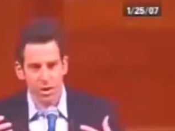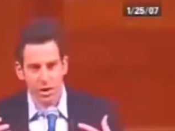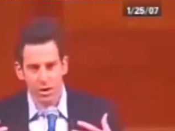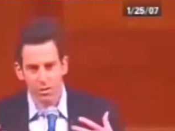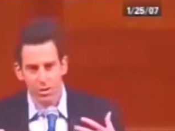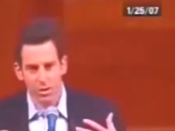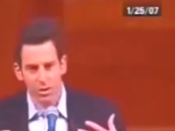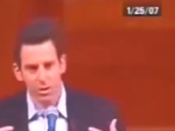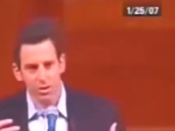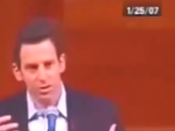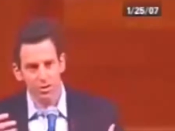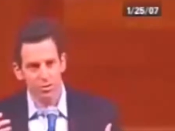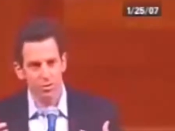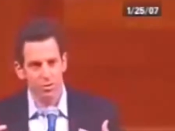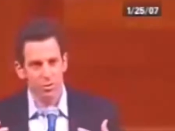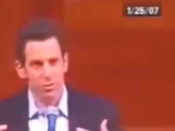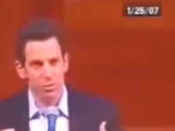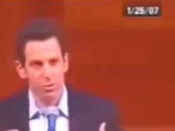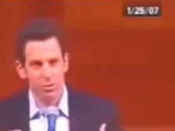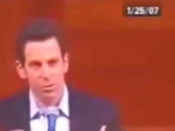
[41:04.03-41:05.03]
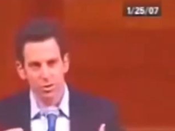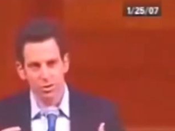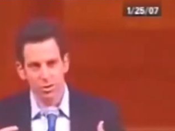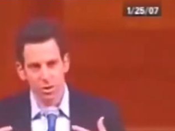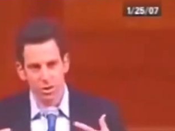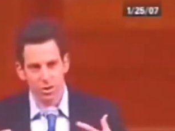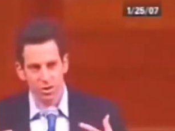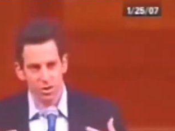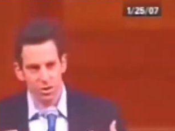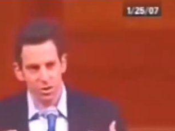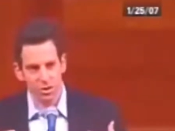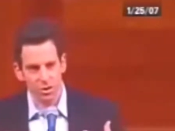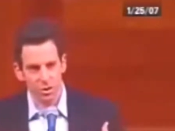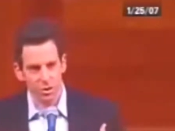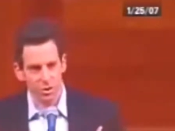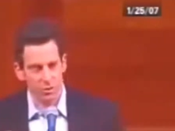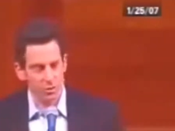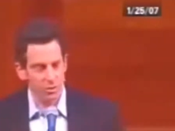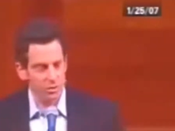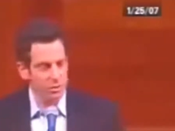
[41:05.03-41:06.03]
that are not really true. It's hard to know
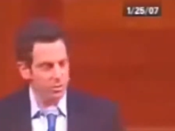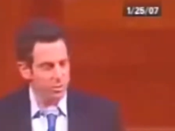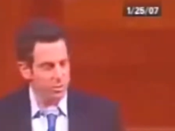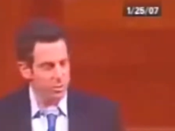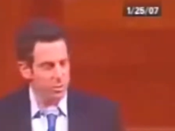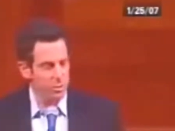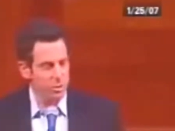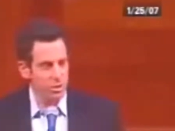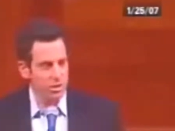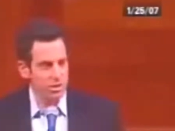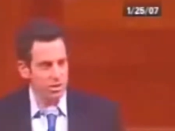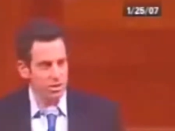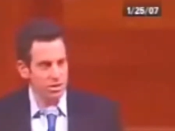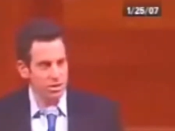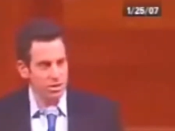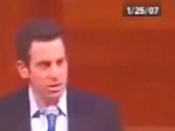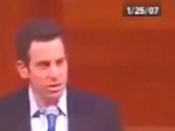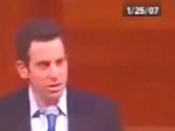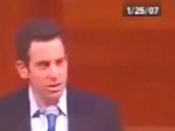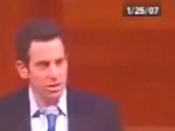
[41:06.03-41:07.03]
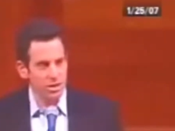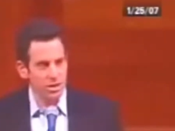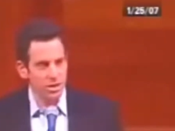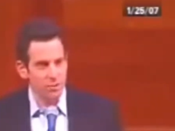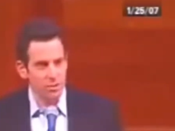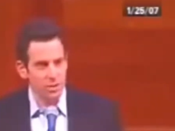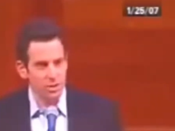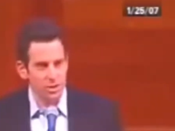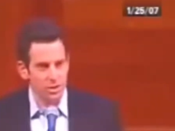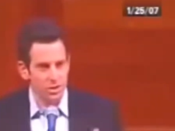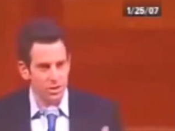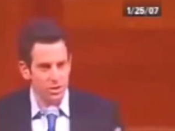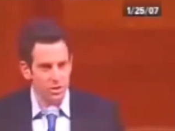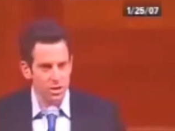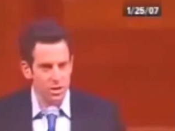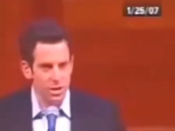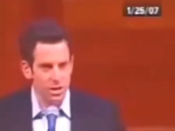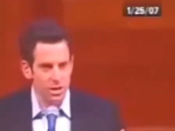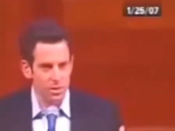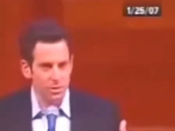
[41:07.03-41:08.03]
the difference between uh,
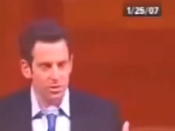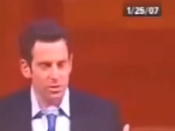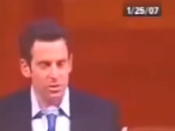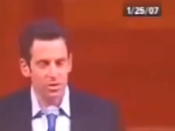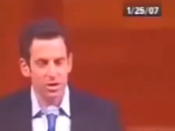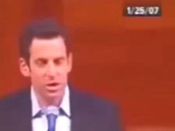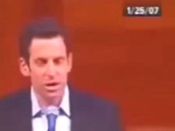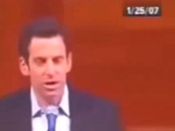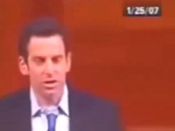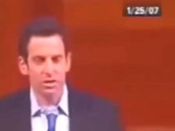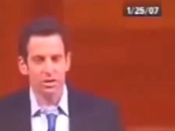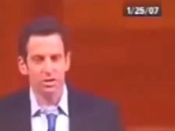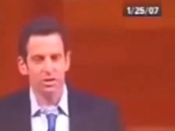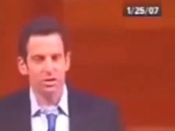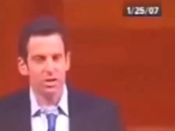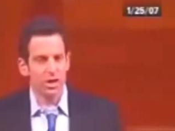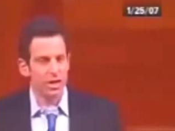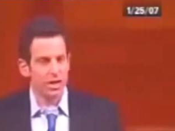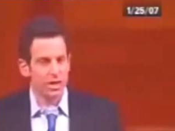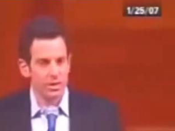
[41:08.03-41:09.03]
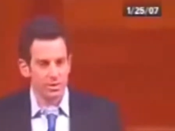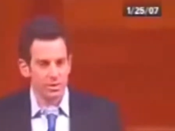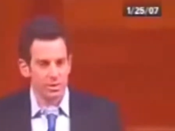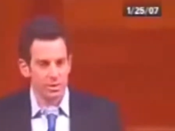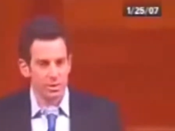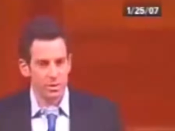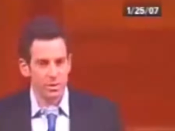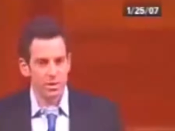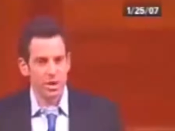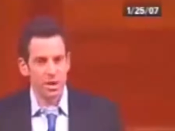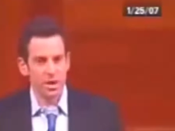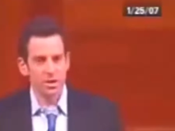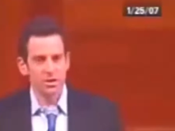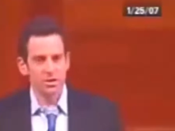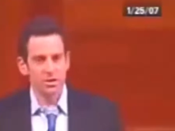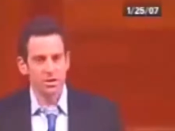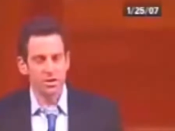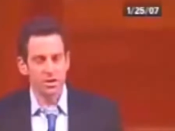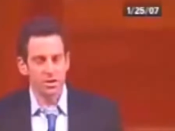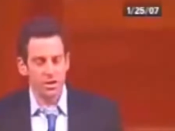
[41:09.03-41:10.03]
religious claims to knowledge and
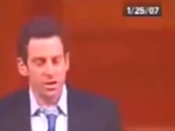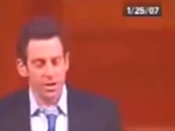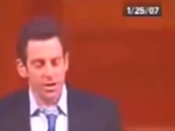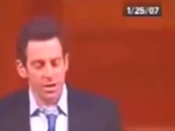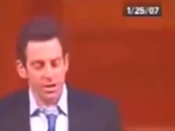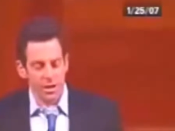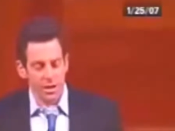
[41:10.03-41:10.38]
mythology.